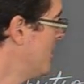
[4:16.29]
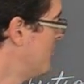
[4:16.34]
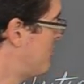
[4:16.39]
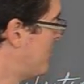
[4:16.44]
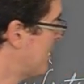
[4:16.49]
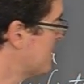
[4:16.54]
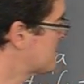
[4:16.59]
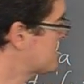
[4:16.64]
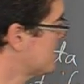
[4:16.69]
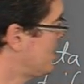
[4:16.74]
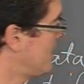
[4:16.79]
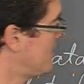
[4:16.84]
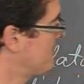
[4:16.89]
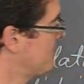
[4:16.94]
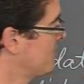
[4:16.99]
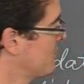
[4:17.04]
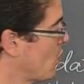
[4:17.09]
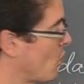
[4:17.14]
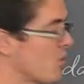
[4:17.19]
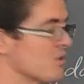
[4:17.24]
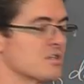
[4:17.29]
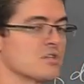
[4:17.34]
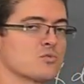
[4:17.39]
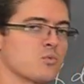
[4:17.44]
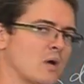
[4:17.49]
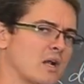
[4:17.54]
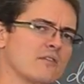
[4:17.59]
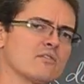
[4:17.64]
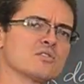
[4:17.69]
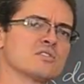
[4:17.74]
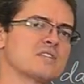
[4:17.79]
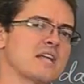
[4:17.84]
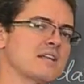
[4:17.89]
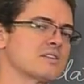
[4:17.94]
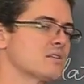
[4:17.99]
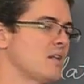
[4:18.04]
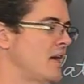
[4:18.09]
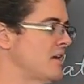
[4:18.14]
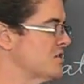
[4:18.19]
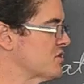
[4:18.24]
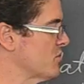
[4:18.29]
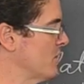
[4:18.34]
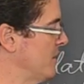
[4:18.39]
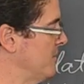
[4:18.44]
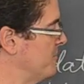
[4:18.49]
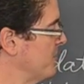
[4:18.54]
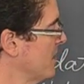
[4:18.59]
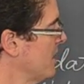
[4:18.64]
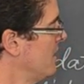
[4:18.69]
but um, or just whatever stats class you're in.